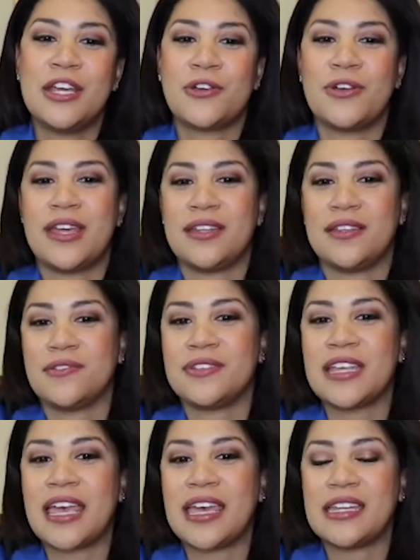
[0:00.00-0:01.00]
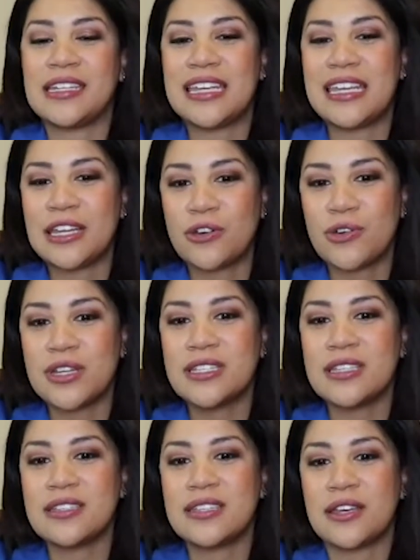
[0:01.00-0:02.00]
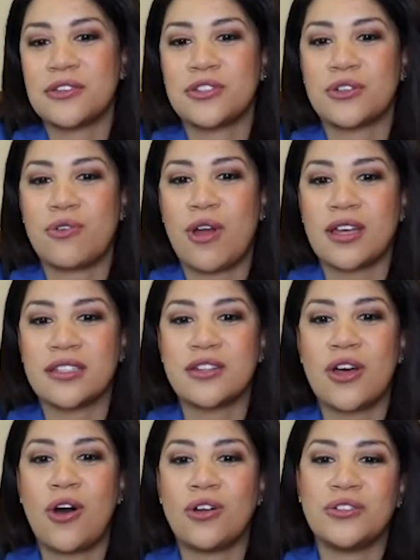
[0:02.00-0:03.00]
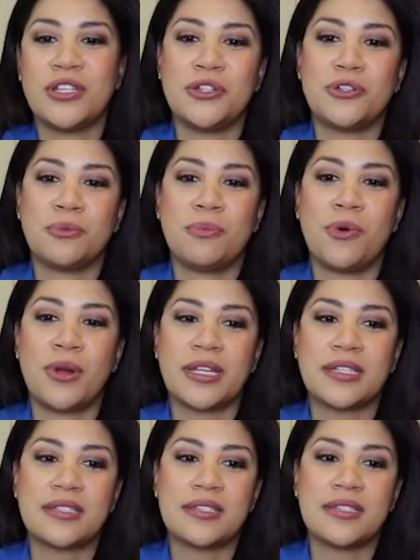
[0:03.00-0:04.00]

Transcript: creatives and increases sales across all digital points.